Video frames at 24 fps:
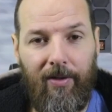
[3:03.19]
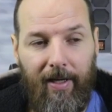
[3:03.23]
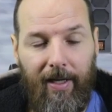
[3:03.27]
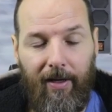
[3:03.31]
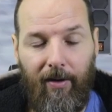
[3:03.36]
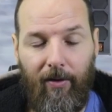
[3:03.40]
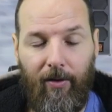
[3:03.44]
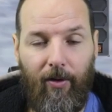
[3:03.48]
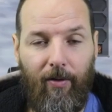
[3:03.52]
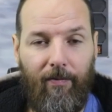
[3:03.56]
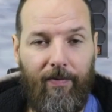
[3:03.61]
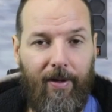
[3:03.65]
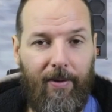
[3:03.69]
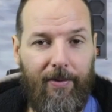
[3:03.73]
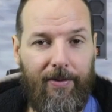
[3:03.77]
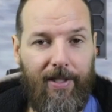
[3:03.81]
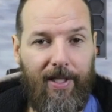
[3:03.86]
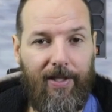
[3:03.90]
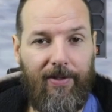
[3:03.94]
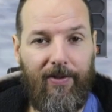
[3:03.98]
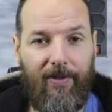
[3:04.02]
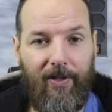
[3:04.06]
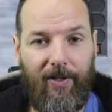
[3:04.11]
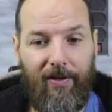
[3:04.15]
I don't know if that was
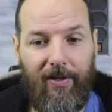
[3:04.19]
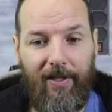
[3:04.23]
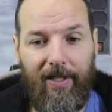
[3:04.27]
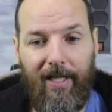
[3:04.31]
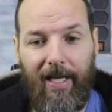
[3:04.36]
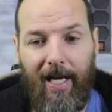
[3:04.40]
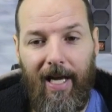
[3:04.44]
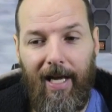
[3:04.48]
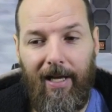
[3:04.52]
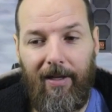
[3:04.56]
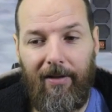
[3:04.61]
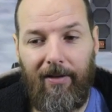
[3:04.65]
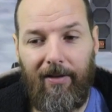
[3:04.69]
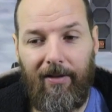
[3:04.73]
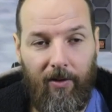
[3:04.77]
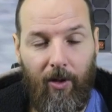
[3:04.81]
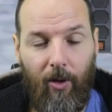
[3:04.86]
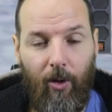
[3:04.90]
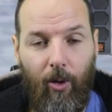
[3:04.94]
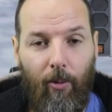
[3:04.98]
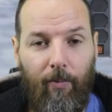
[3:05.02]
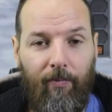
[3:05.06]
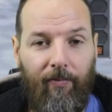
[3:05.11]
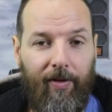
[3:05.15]
necessary or not. So
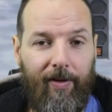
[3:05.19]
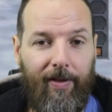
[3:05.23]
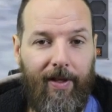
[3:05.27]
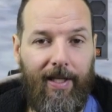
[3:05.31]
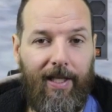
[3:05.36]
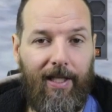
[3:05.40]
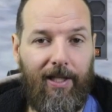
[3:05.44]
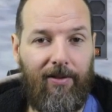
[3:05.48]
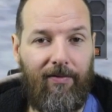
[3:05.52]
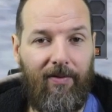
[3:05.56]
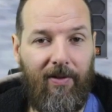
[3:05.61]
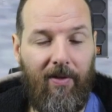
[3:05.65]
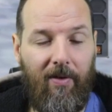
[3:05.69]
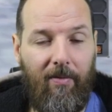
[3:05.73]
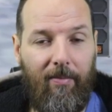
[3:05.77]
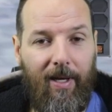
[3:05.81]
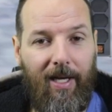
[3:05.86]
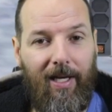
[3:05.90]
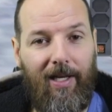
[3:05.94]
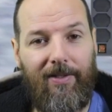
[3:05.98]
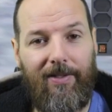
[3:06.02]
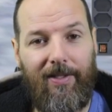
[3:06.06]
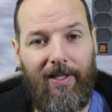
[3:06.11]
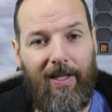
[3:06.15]
hopefully the next video I
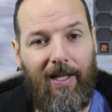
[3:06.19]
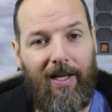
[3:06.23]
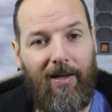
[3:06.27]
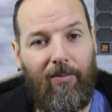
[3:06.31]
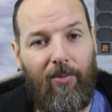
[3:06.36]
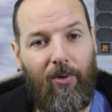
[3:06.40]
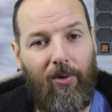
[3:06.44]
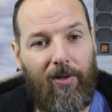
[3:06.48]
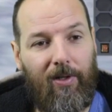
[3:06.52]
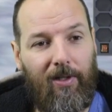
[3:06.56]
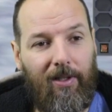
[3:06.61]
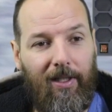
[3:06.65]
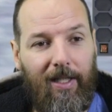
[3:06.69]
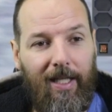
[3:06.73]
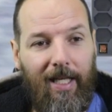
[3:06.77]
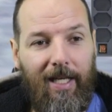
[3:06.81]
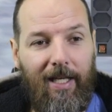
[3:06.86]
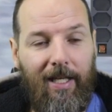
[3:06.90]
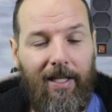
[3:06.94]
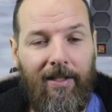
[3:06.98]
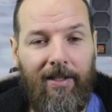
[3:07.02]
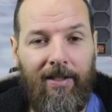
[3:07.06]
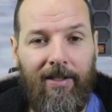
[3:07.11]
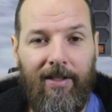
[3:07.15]
make is a lot more
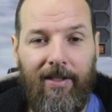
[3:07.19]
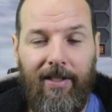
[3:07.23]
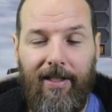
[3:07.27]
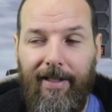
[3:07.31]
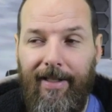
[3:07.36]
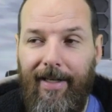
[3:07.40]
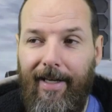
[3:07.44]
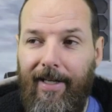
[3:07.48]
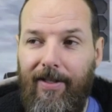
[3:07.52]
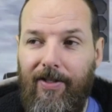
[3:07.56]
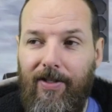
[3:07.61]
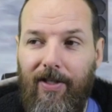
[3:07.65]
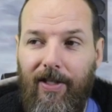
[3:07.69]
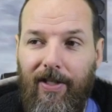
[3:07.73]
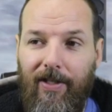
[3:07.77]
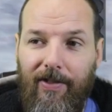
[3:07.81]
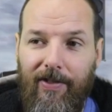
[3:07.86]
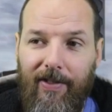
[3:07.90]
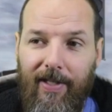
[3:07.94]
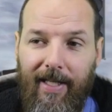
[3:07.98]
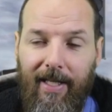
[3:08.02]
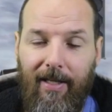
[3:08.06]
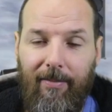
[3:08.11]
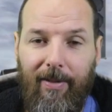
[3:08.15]
clean and actually can
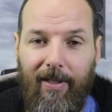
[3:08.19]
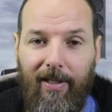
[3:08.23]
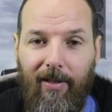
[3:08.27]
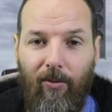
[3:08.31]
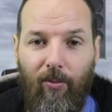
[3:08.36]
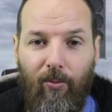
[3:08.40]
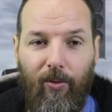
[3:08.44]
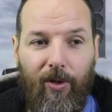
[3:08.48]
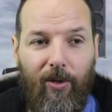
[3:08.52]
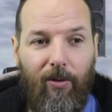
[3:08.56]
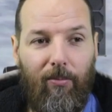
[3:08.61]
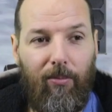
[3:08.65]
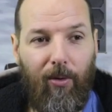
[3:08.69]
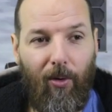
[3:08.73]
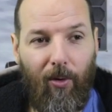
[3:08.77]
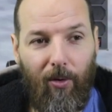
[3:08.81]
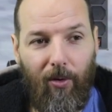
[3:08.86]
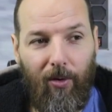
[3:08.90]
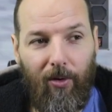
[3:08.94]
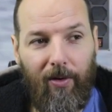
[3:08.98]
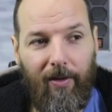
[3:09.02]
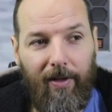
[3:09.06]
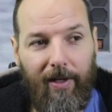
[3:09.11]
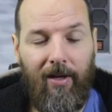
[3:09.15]
set up like a real
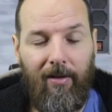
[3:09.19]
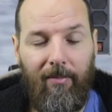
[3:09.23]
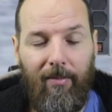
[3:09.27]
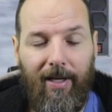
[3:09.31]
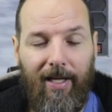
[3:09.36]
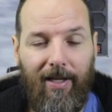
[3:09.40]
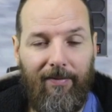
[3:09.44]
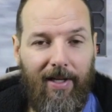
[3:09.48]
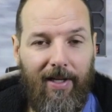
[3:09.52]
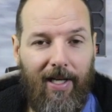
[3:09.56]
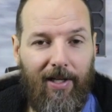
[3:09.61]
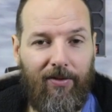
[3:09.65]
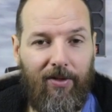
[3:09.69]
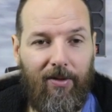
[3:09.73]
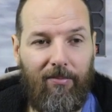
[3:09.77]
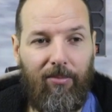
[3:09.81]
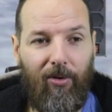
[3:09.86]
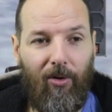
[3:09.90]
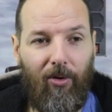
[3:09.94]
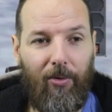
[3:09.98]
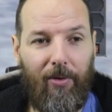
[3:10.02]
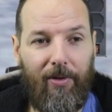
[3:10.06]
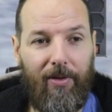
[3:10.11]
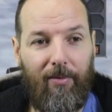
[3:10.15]
pull. Might have to actually
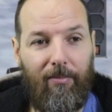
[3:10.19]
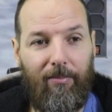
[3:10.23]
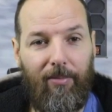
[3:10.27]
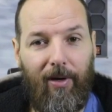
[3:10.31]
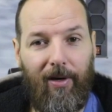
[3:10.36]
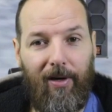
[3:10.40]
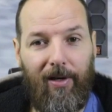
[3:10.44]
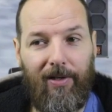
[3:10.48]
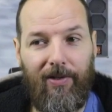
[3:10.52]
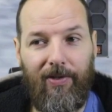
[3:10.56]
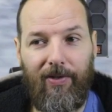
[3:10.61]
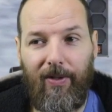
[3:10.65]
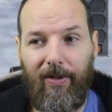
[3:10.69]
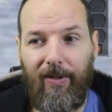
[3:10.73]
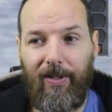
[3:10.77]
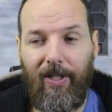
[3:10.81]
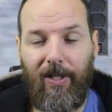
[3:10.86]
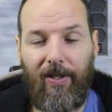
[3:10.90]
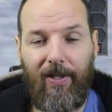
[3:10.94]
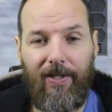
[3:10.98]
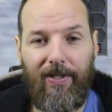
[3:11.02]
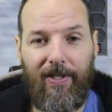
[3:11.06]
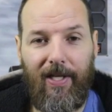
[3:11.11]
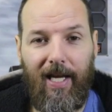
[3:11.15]
pull with the Bard so I can
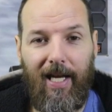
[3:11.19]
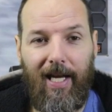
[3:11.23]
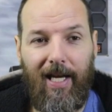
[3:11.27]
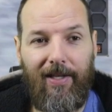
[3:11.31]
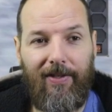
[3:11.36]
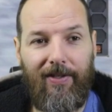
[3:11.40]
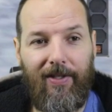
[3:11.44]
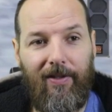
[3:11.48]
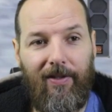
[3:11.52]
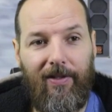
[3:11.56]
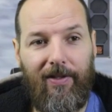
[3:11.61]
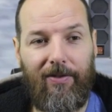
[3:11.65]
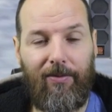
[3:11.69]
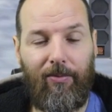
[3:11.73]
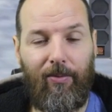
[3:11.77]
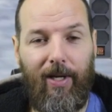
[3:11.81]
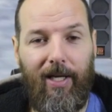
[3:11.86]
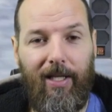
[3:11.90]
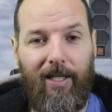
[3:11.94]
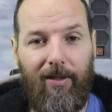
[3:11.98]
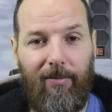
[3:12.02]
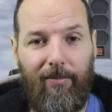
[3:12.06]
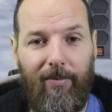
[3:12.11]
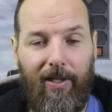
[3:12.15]
get all these ads and all this
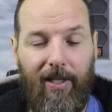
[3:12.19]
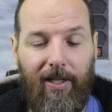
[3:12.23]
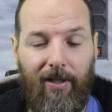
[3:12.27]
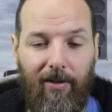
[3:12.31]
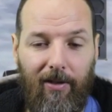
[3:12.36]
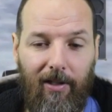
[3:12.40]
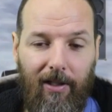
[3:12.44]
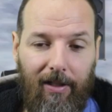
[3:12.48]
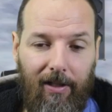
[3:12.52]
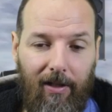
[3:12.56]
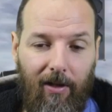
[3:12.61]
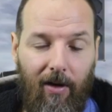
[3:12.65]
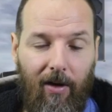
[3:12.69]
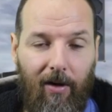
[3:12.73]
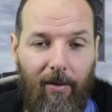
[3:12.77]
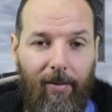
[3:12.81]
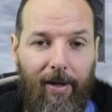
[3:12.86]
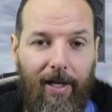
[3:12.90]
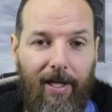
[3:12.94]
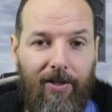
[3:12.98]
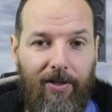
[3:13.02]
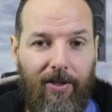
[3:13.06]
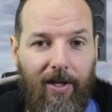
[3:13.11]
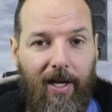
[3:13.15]
random like long
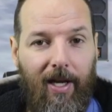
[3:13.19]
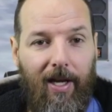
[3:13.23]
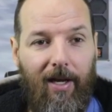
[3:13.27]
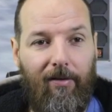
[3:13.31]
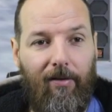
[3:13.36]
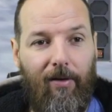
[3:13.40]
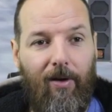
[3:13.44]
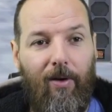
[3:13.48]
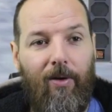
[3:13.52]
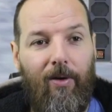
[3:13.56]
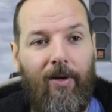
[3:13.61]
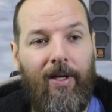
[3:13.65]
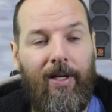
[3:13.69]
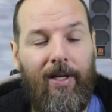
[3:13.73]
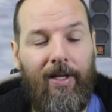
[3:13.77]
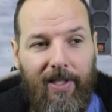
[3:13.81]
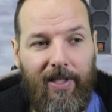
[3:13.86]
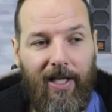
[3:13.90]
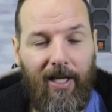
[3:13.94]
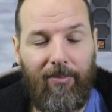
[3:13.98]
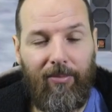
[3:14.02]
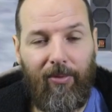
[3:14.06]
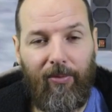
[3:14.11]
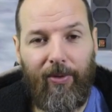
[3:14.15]
range aggro.
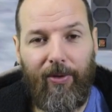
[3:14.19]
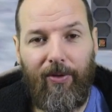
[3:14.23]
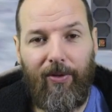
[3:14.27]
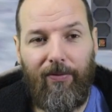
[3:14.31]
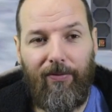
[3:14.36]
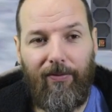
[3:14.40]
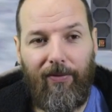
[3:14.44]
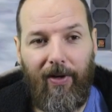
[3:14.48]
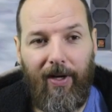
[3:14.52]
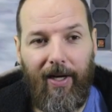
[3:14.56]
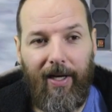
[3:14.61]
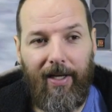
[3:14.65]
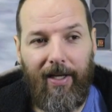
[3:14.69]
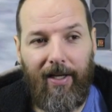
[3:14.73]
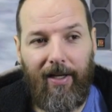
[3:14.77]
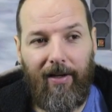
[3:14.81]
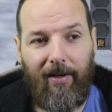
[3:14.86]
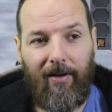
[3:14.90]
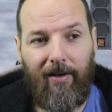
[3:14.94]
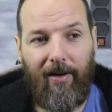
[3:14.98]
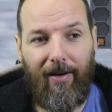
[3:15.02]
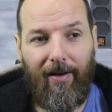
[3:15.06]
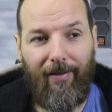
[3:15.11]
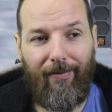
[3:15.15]
Set up a real fight.
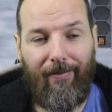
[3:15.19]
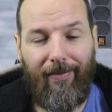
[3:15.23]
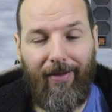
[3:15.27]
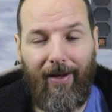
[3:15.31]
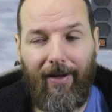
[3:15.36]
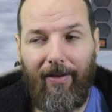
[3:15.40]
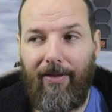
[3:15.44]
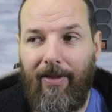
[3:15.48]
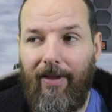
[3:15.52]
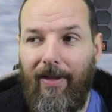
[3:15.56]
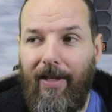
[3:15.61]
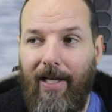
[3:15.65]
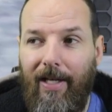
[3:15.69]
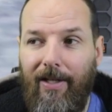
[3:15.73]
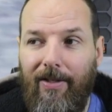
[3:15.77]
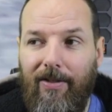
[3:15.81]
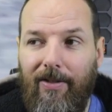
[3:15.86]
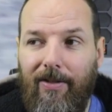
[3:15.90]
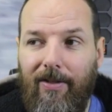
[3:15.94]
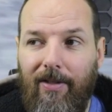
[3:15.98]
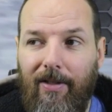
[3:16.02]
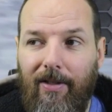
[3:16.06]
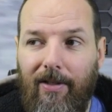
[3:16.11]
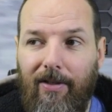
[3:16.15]
I think the
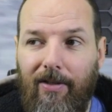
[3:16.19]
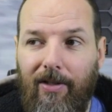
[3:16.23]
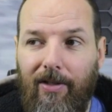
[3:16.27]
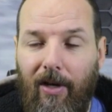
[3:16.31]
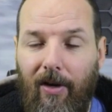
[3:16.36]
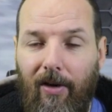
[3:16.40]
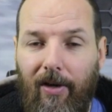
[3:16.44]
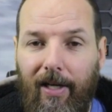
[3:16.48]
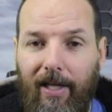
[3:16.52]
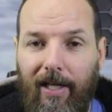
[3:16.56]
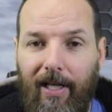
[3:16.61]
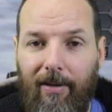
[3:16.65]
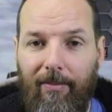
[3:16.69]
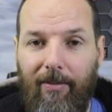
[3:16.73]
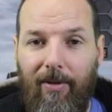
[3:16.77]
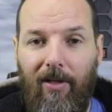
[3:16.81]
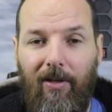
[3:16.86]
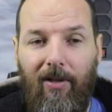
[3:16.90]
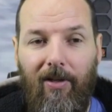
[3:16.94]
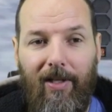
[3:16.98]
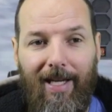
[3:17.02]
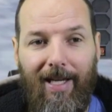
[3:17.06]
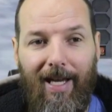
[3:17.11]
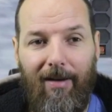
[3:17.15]
next target I'm going to
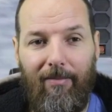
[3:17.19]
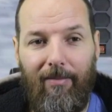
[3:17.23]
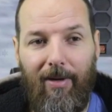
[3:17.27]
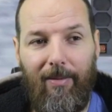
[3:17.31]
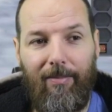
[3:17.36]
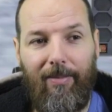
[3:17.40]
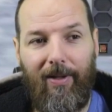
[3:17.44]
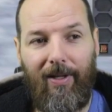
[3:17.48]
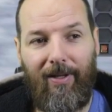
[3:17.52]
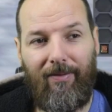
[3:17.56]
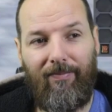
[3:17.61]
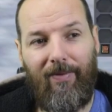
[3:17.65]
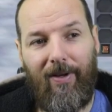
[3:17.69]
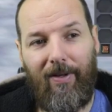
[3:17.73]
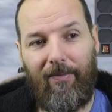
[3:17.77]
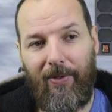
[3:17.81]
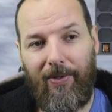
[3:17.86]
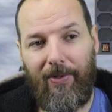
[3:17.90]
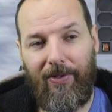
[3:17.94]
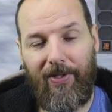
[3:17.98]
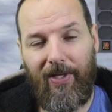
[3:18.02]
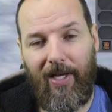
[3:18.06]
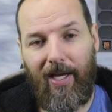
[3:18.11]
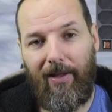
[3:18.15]
look at might be like
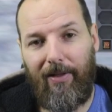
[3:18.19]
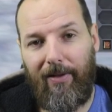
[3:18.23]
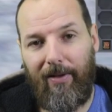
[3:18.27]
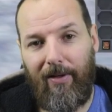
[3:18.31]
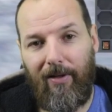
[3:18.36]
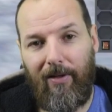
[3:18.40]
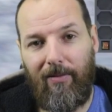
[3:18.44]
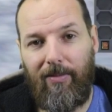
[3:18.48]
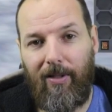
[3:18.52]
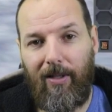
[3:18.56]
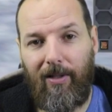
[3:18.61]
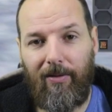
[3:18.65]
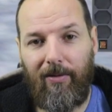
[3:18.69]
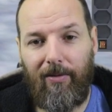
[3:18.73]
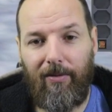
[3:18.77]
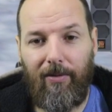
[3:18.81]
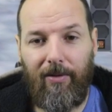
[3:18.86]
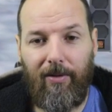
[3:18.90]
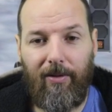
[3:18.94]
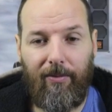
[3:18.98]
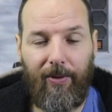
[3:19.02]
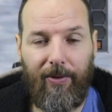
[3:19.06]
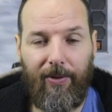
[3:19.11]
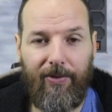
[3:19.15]
Veneral Sathir, but
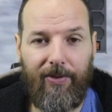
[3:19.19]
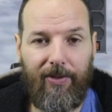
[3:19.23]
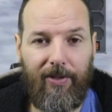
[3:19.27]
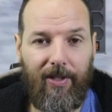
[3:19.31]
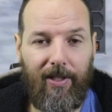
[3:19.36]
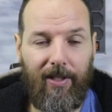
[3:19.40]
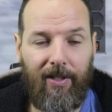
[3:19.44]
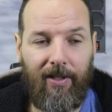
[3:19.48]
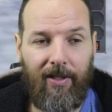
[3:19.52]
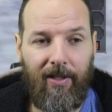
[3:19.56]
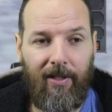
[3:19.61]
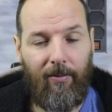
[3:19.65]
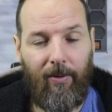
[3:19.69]
we'll see.